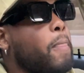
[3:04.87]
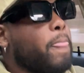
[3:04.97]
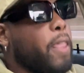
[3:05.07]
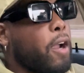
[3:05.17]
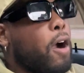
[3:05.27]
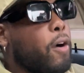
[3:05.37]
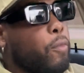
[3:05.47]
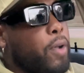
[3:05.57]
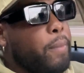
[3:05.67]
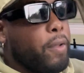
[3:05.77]
there are
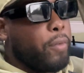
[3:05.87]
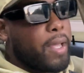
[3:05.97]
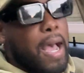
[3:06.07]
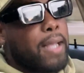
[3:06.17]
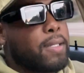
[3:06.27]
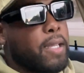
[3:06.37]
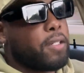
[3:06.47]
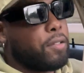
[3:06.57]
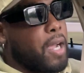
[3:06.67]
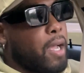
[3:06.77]
women with high sex
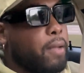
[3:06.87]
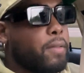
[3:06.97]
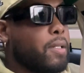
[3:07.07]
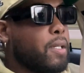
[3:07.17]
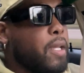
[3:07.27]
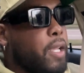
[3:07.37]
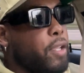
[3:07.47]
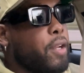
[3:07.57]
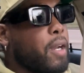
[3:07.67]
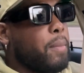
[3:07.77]
drives, you
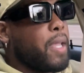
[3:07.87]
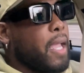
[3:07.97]
know what I mean?